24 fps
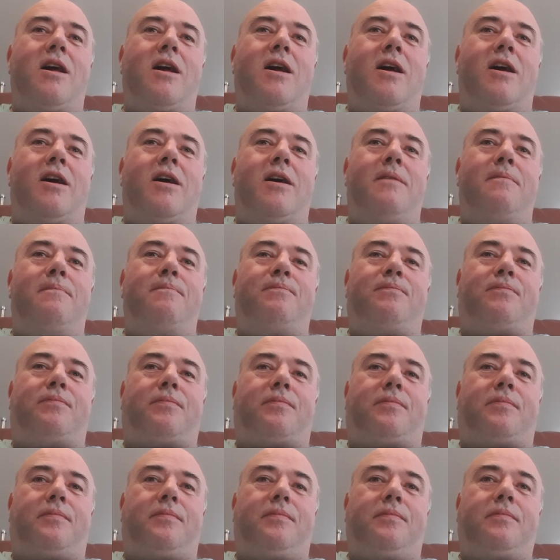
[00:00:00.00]

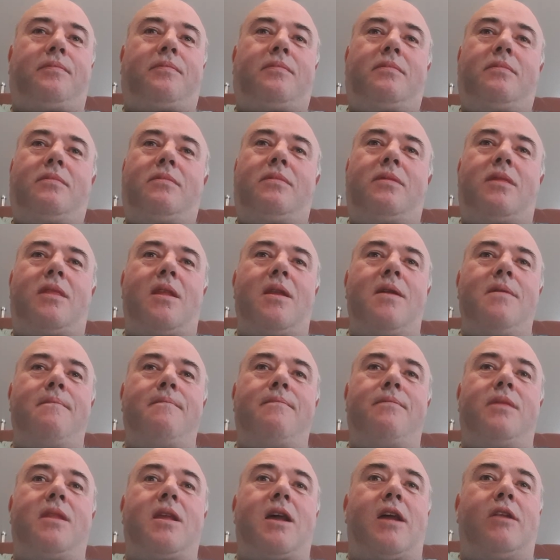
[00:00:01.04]

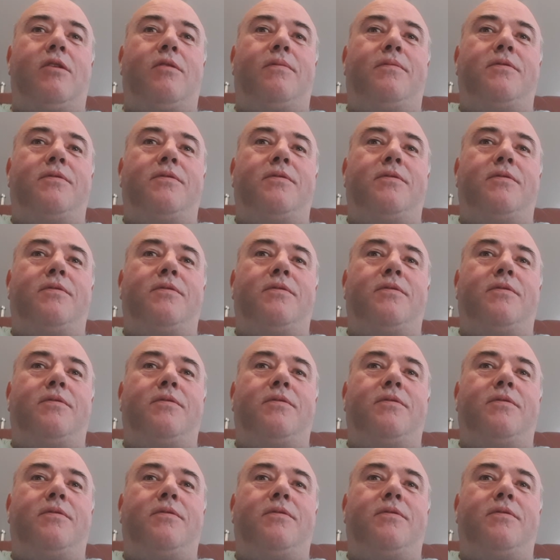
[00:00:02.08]
And